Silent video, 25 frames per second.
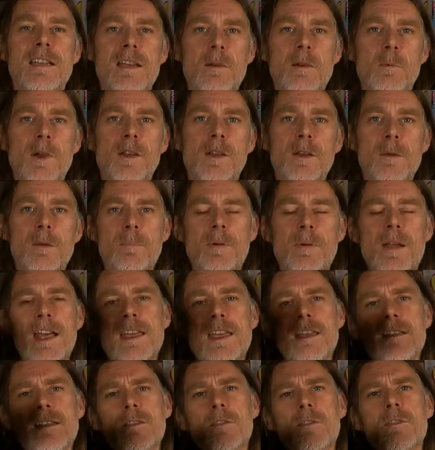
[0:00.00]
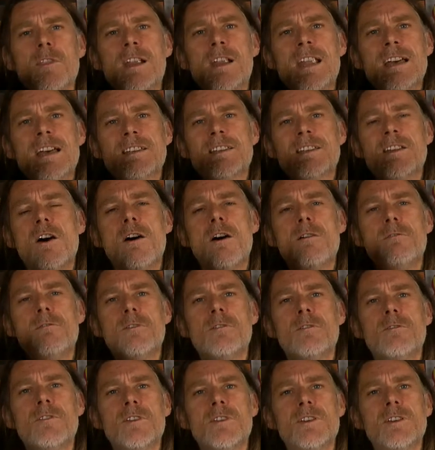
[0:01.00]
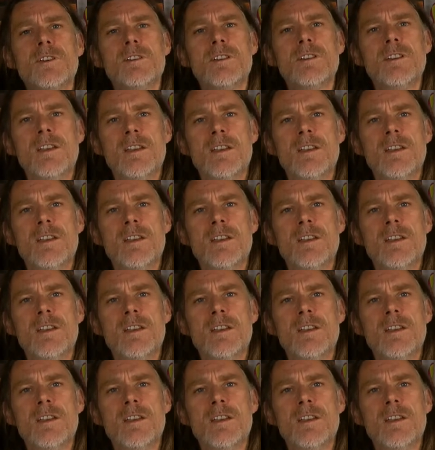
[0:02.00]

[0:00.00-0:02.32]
We're going to play the last half of the